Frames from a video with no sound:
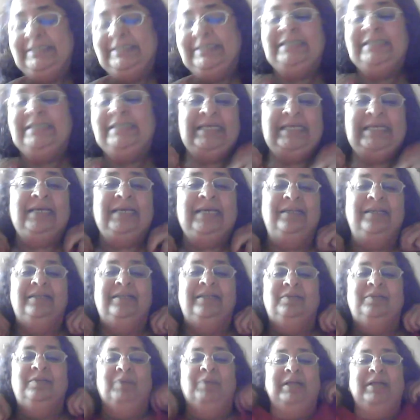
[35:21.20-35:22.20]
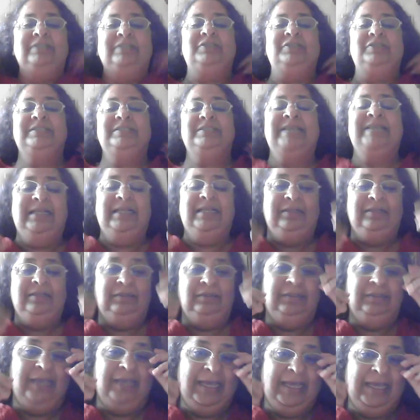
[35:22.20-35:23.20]
does take a little while to
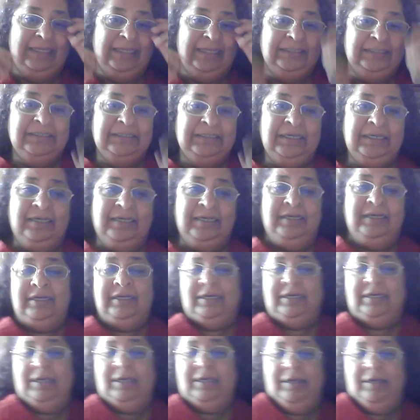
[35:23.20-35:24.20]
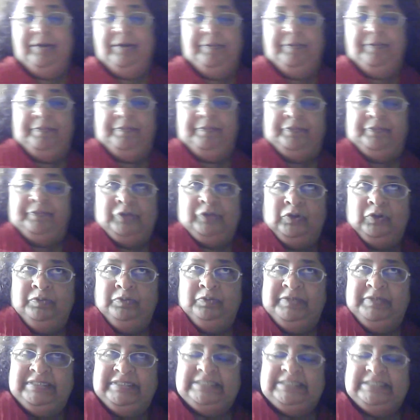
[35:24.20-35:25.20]
settle. And don't
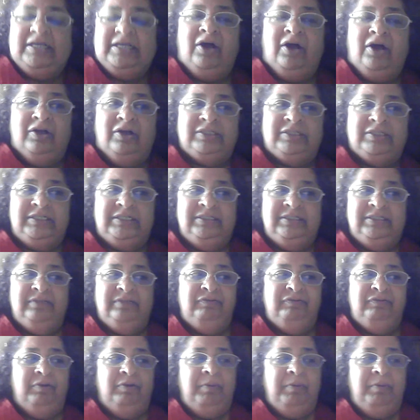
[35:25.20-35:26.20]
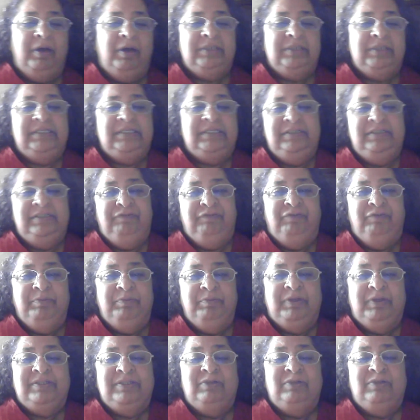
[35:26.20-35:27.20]
be disheartened if your marks are different.
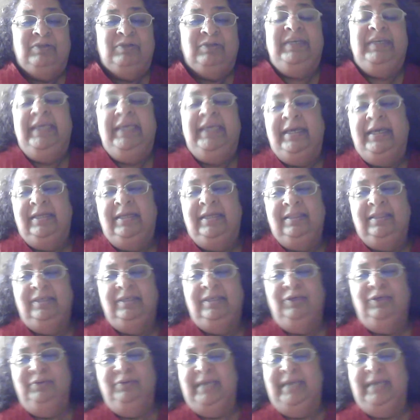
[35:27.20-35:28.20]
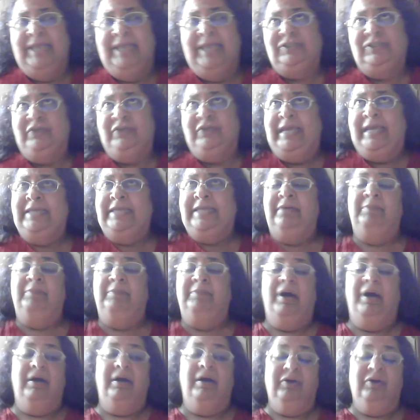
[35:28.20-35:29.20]
Because over here in the UK, to get a
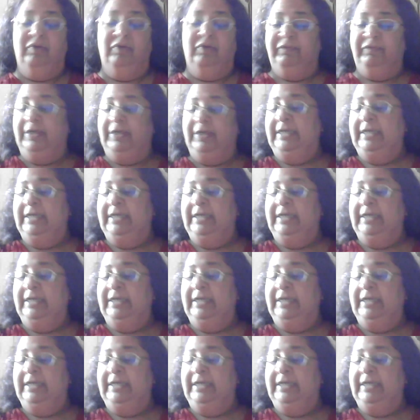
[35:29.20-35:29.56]
mark of